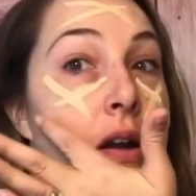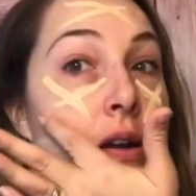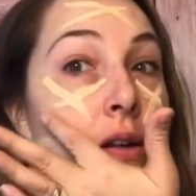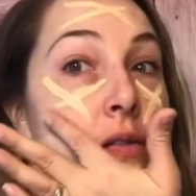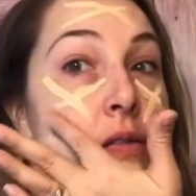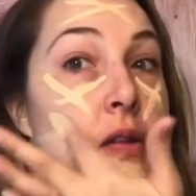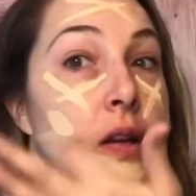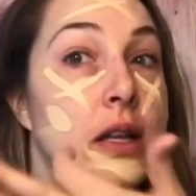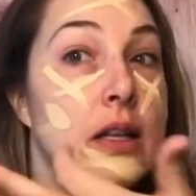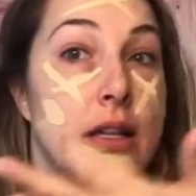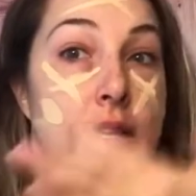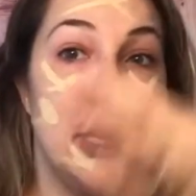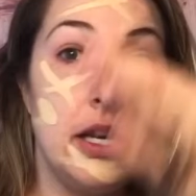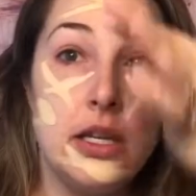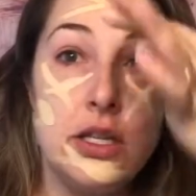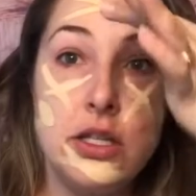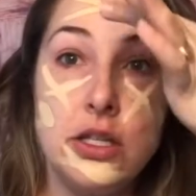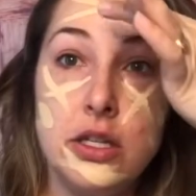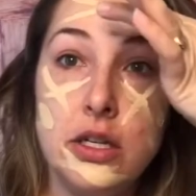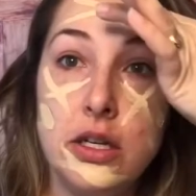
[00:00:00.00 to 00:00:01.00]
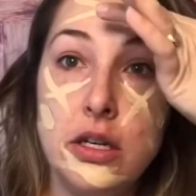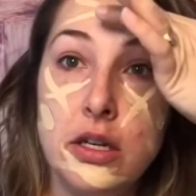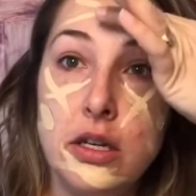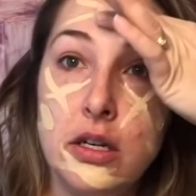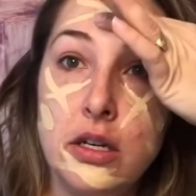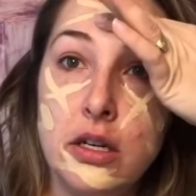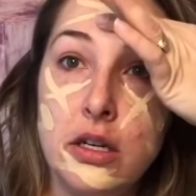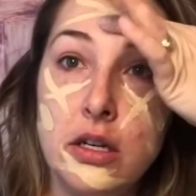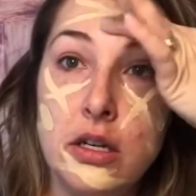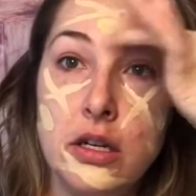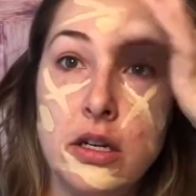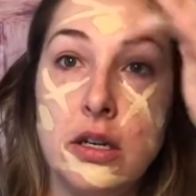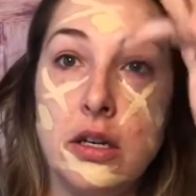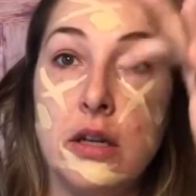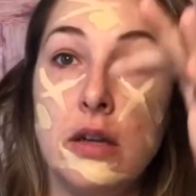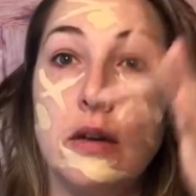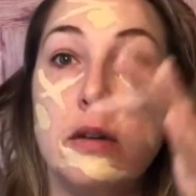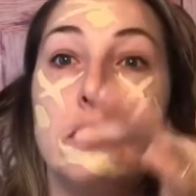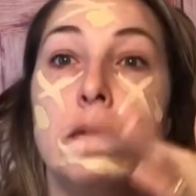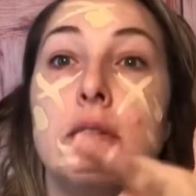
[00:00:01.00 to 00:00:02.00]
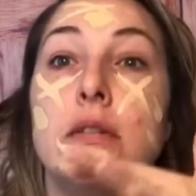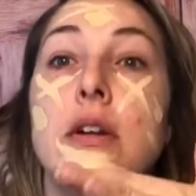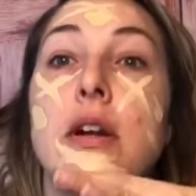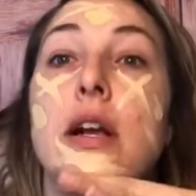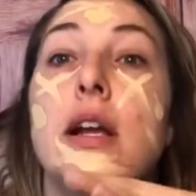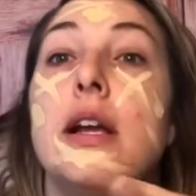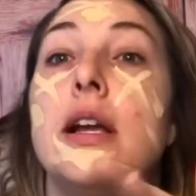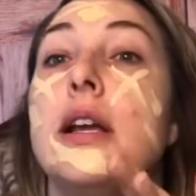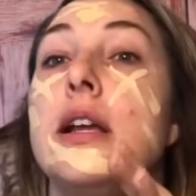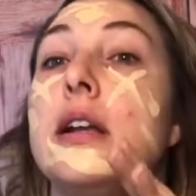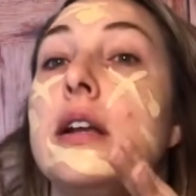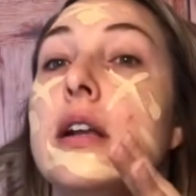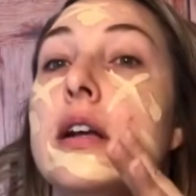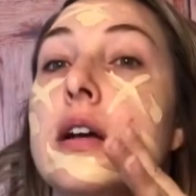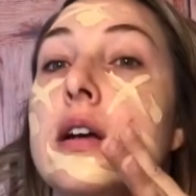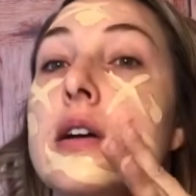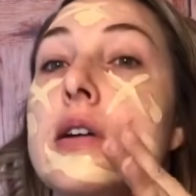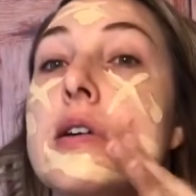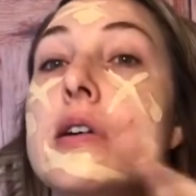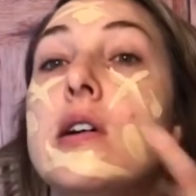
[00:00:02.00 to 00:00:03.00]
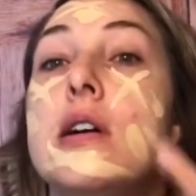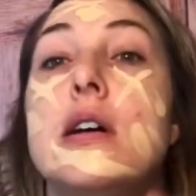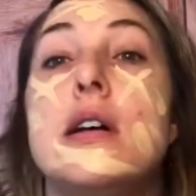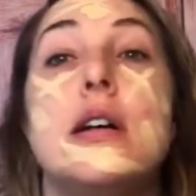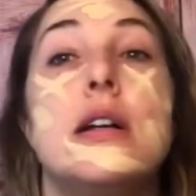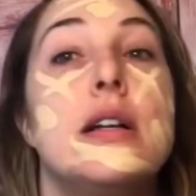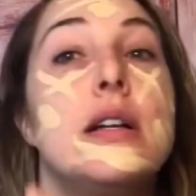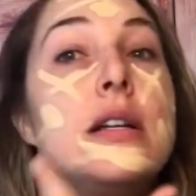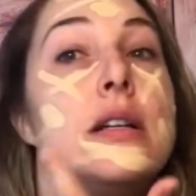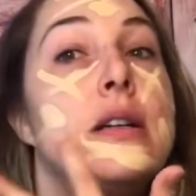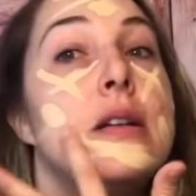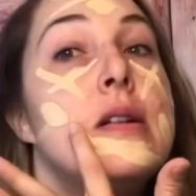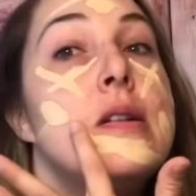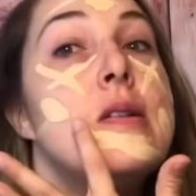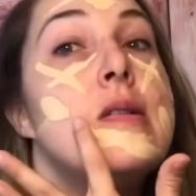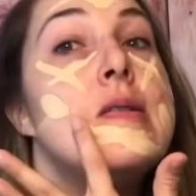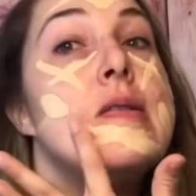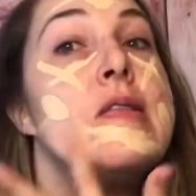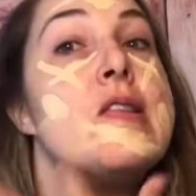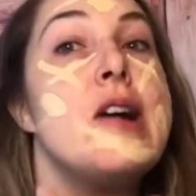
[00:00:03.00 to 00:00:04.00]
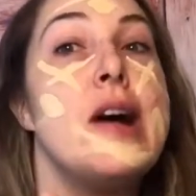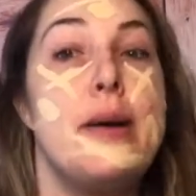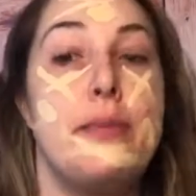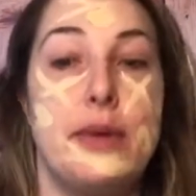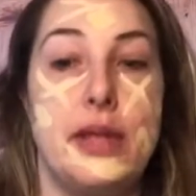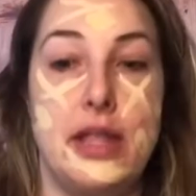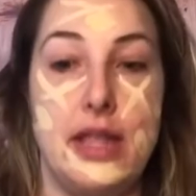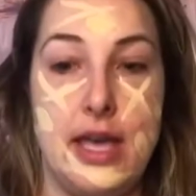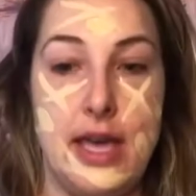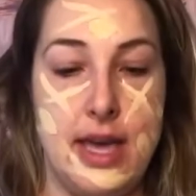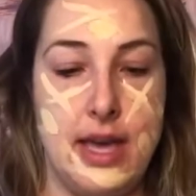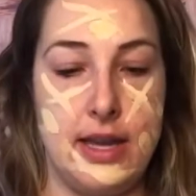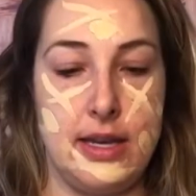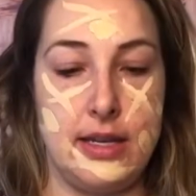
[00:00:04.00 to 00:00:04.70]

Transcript: foundation right on top of that.